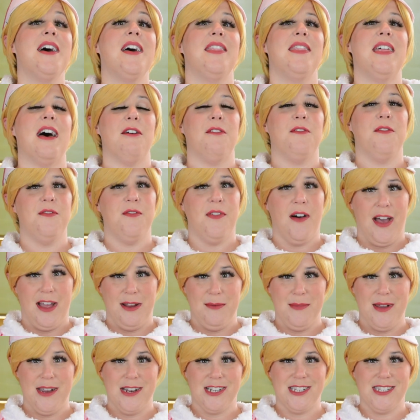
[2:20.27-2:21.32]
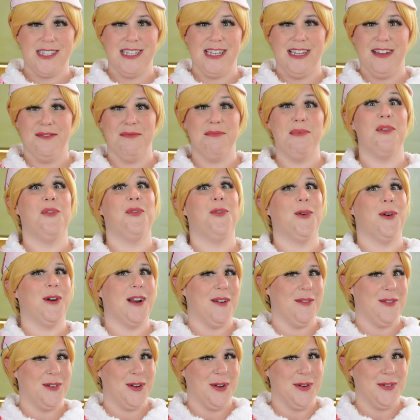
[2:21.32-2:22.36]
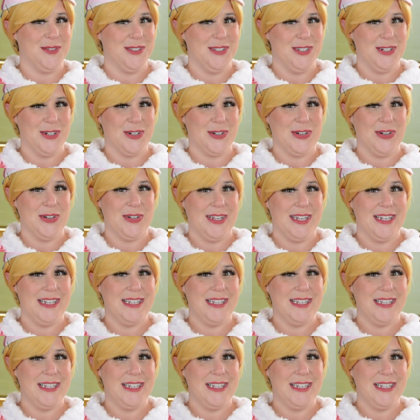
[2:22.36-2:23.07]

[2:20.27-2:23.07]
that fine mesh sieve before it ever goes into your cookies.